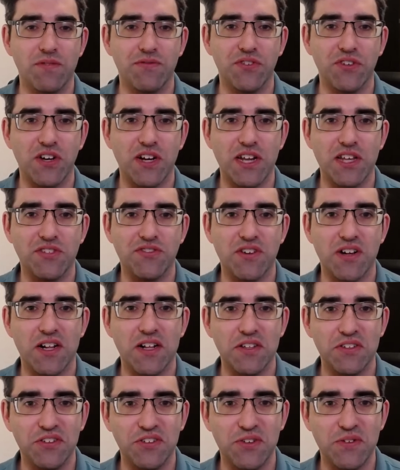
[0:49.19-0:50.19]
If you're in
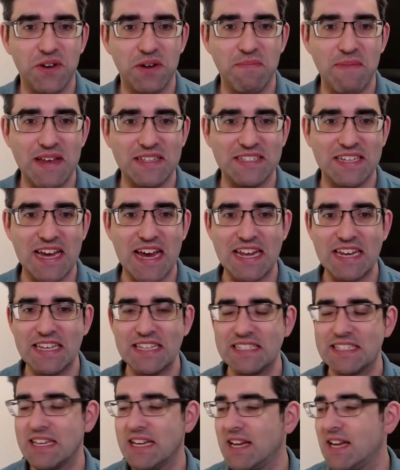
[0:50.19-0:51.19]
Israel, you know what a Mazgan
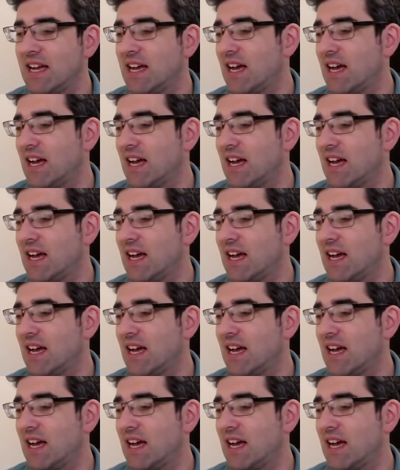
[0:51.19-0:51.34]
is.